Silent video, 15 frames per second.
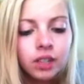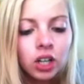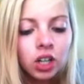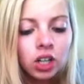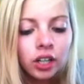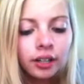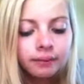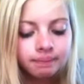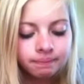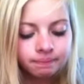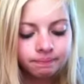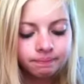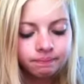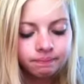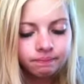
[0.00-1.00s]

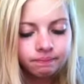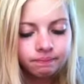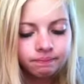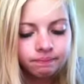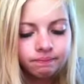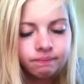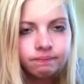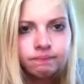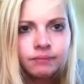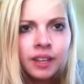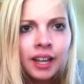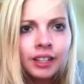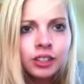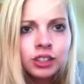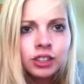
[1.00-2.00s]

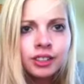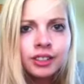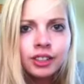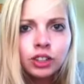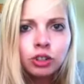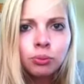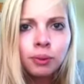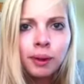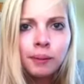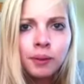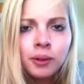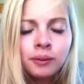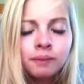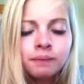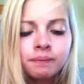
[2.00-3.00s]
yeah, just the tissue
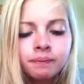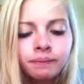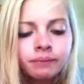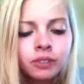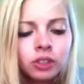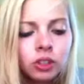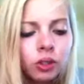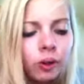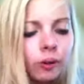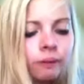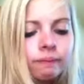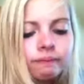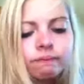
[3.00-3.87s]
paper. So